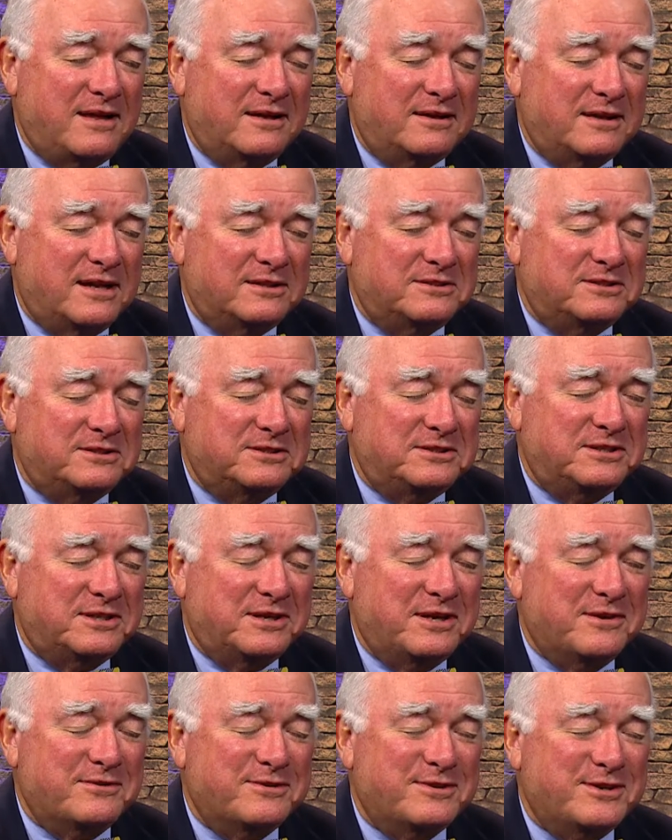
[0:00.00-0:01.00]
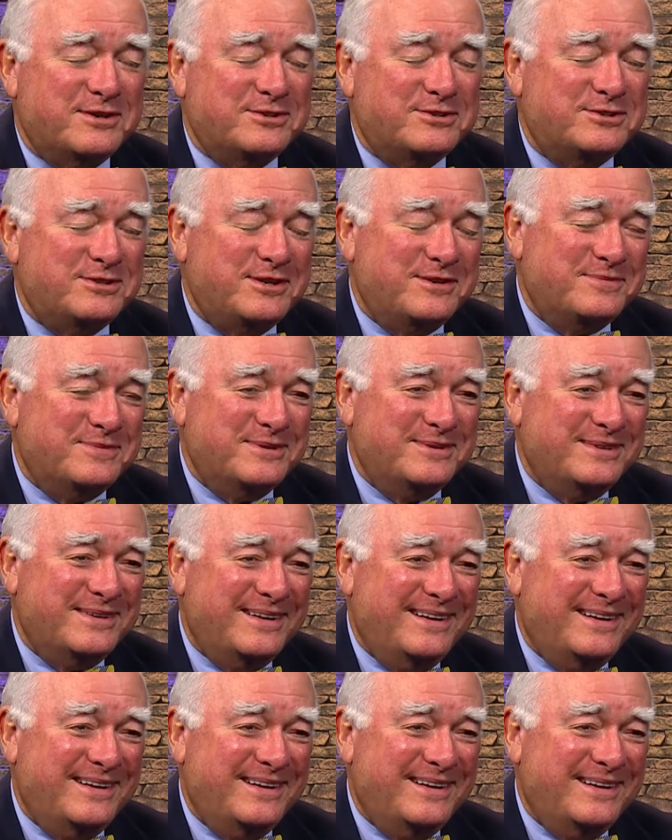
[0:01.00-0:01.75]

think that's a significant achievement.